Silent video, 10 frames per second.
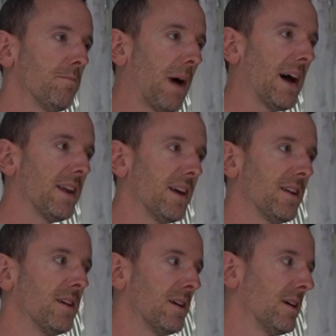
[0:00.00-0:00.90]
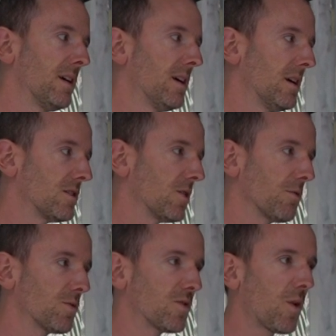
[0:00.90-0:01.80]
batten in,
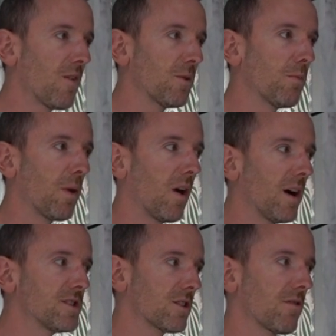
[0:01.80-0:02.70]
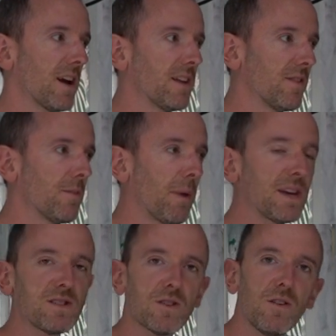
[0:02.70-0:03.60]
topped with 12mm ply to create the
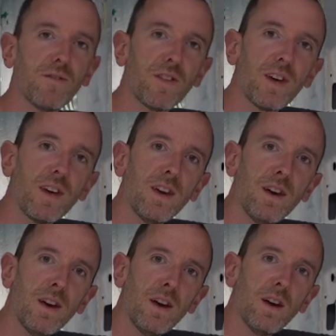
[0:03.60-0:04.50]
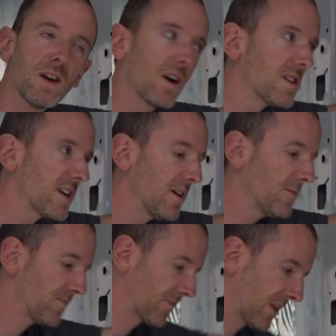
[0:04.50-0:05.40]
base of the cutout.
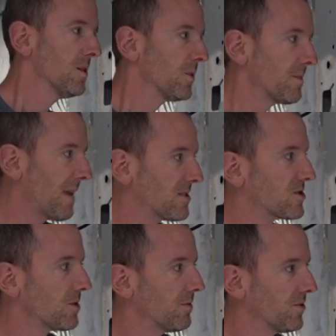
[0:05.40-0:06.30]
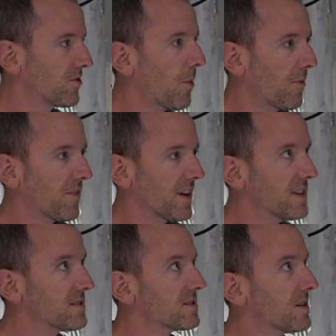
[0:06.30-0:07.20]
With the mattress on top of
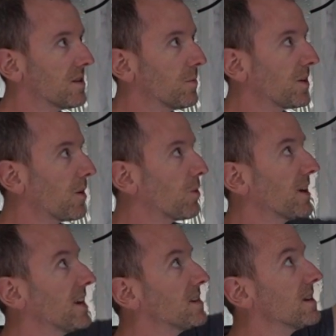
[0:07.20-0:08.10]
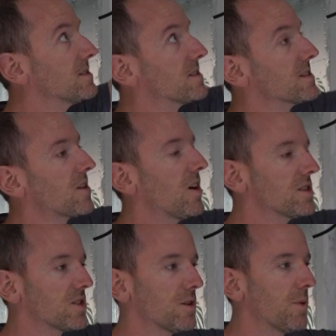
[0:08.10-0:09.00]
this, we don't want to eat into this height
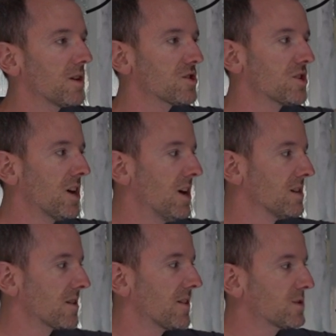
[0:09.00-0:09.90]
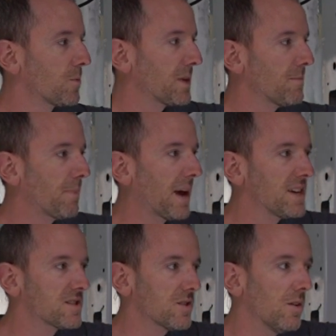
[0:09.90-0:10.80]
too much, so this will be the
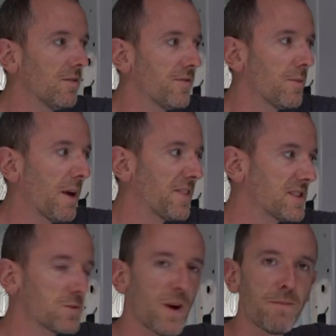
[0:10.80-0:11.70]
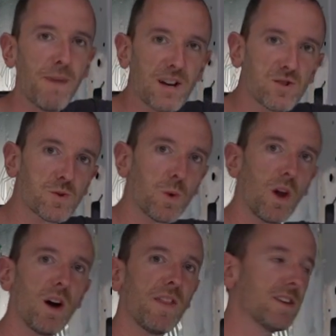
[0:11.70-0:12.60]
base of the bed. This is where the mattress will
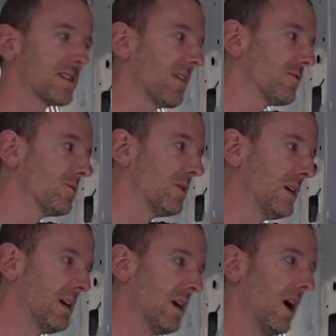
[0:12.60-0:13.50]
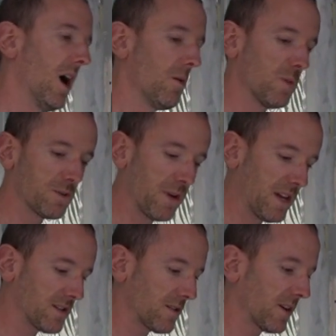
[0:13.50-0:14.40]
lie at this level, which
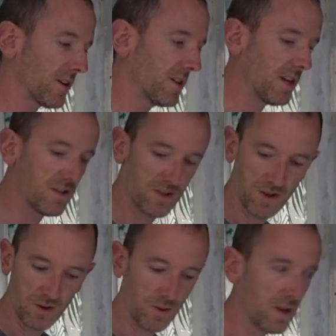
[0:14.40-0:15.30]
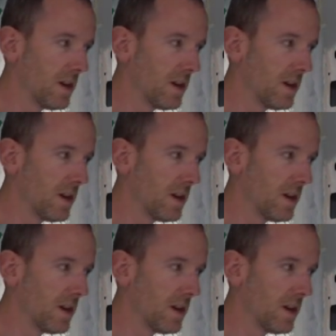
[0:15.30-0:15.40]
means I'm going to need to